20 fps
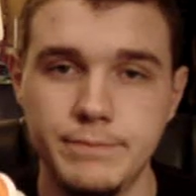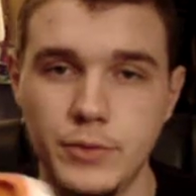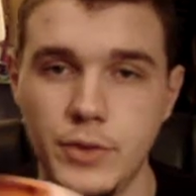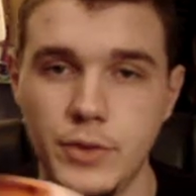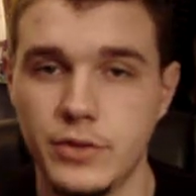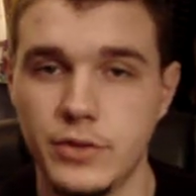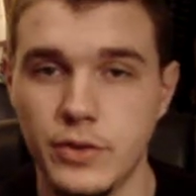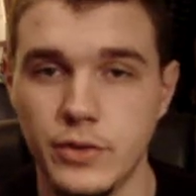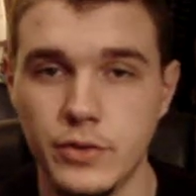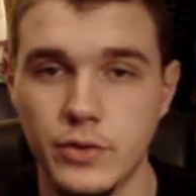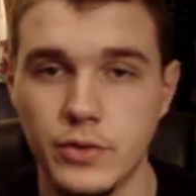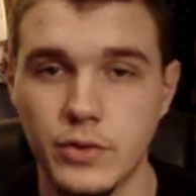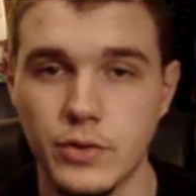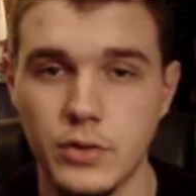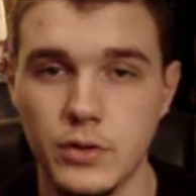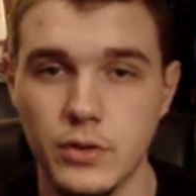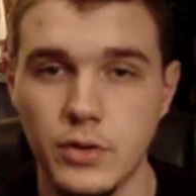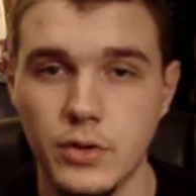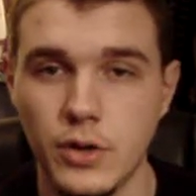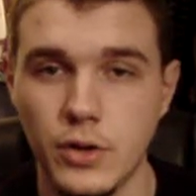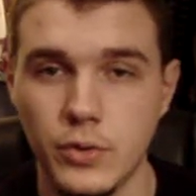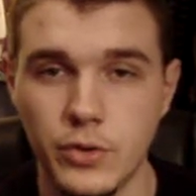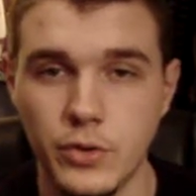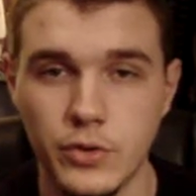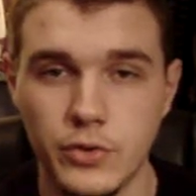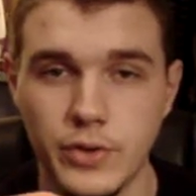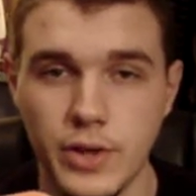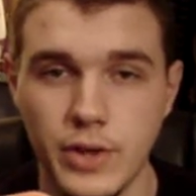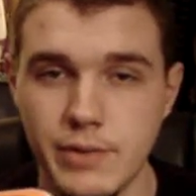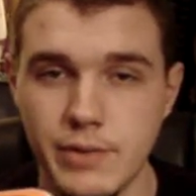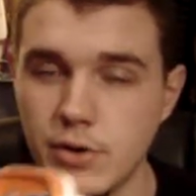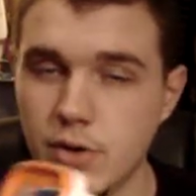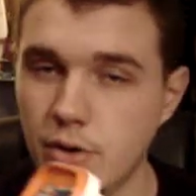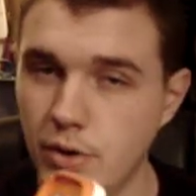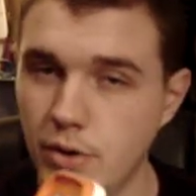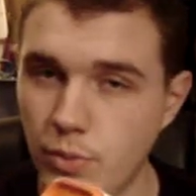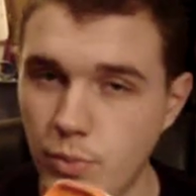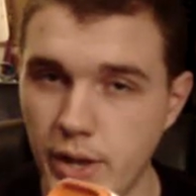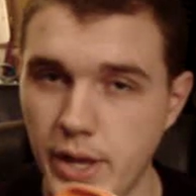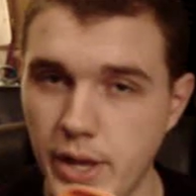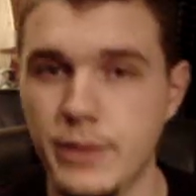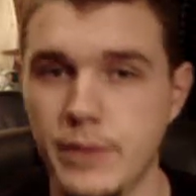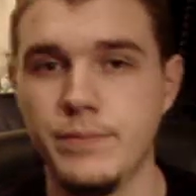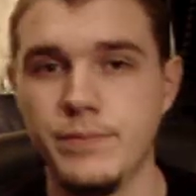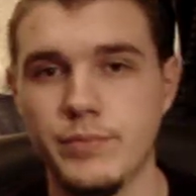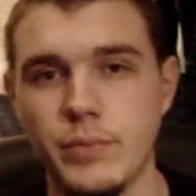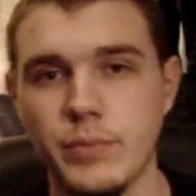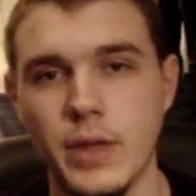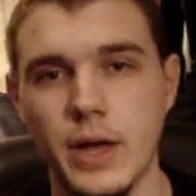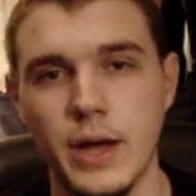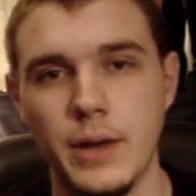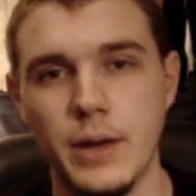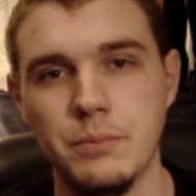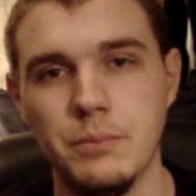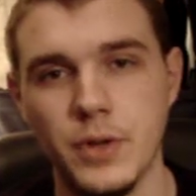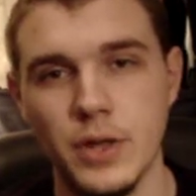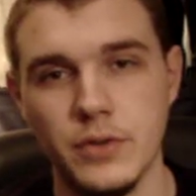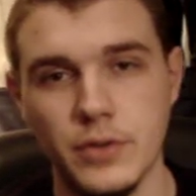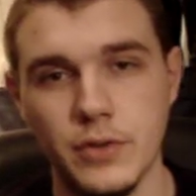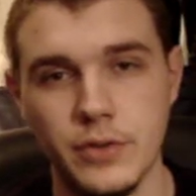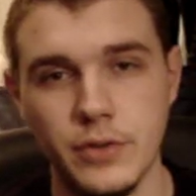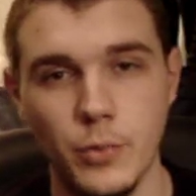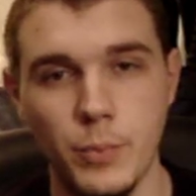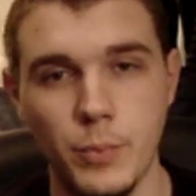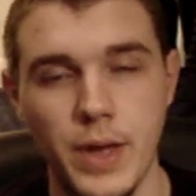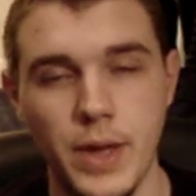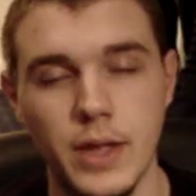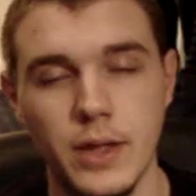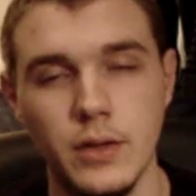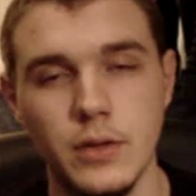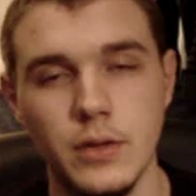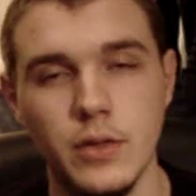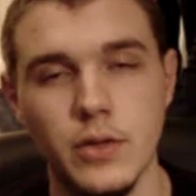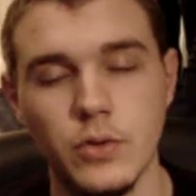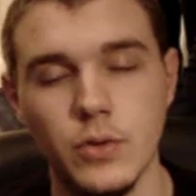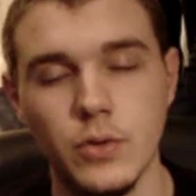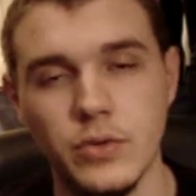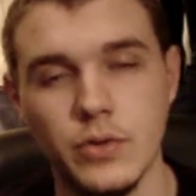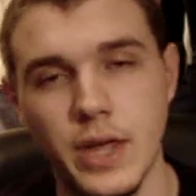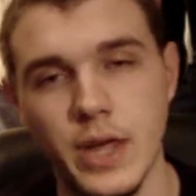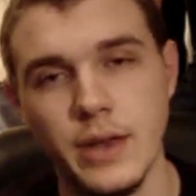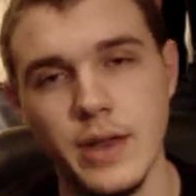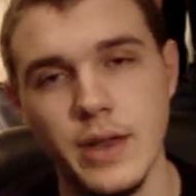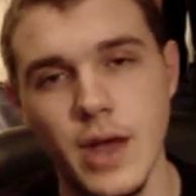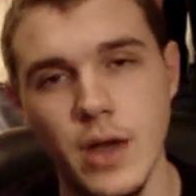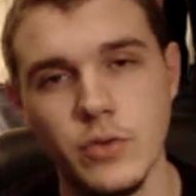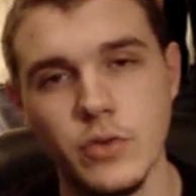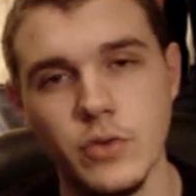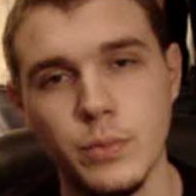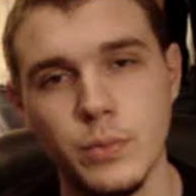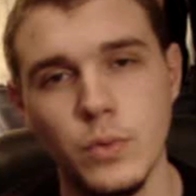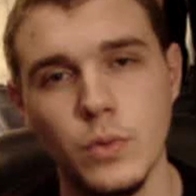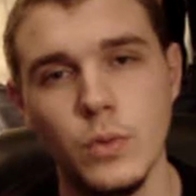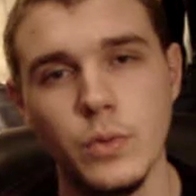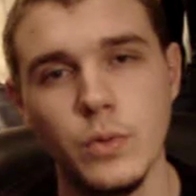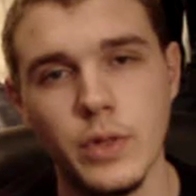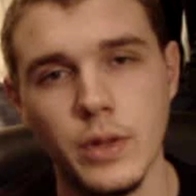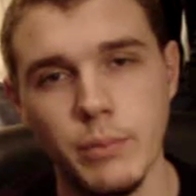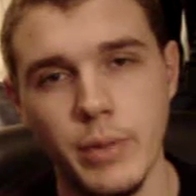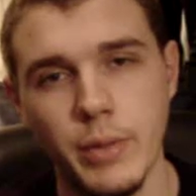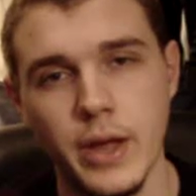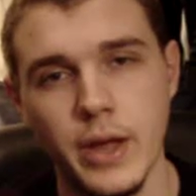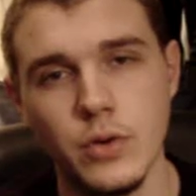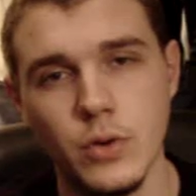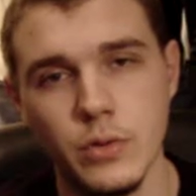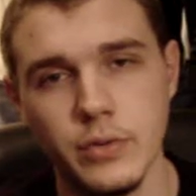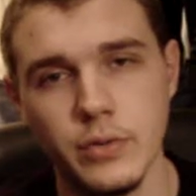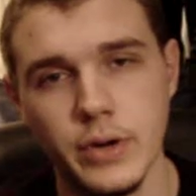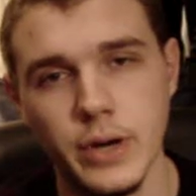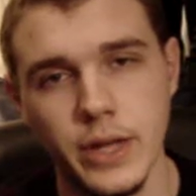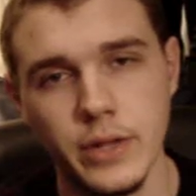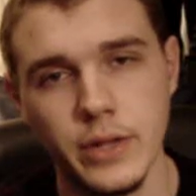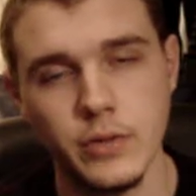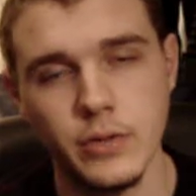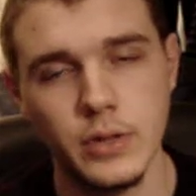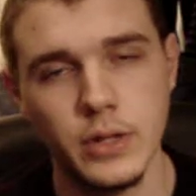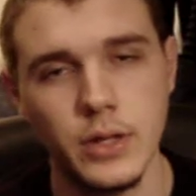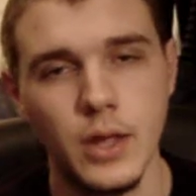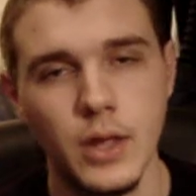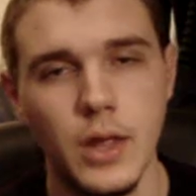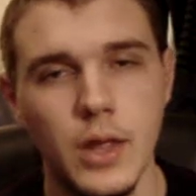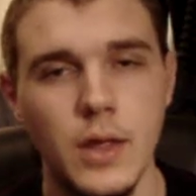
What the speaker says: this is, your savior in a way, because this will sand down smooth and paint over nicely.